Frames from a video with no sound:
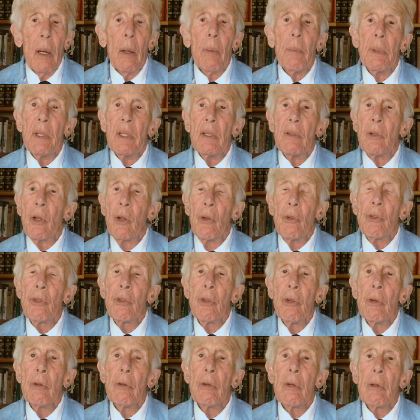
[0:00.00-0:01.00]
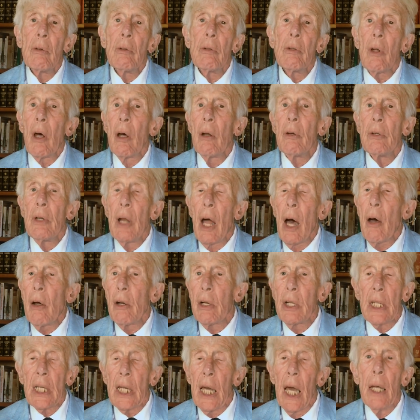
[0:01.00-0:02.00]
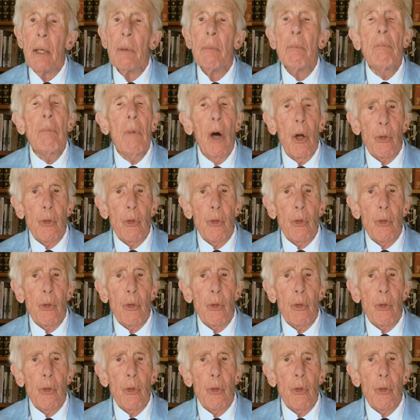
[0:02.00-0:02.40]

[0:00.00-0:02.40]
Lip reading: millimeters, and now and again